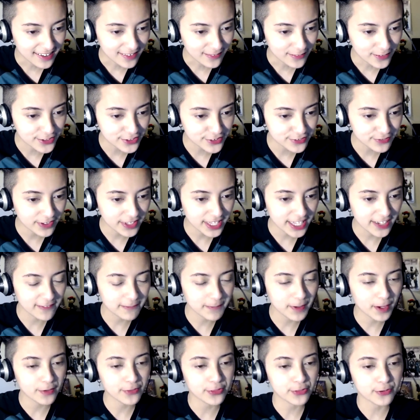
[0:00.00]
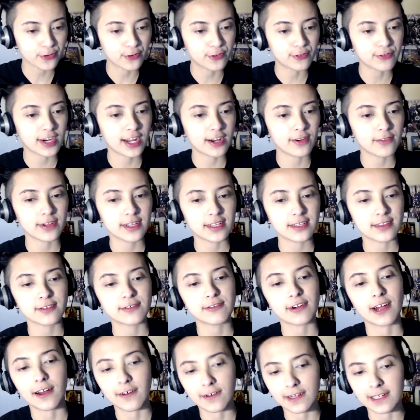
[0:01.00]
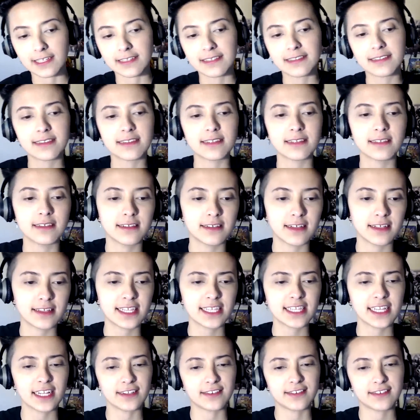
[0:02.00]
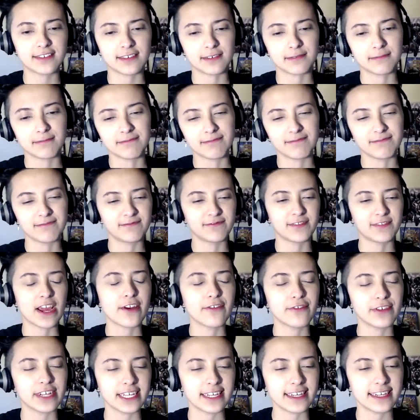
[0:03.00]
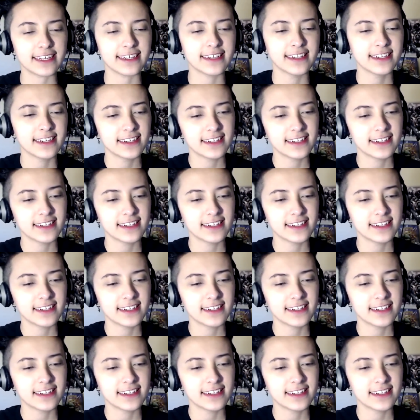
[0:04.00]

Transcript: Would you rather have Meowth or Growlithe? Growlithe. I think that's some very...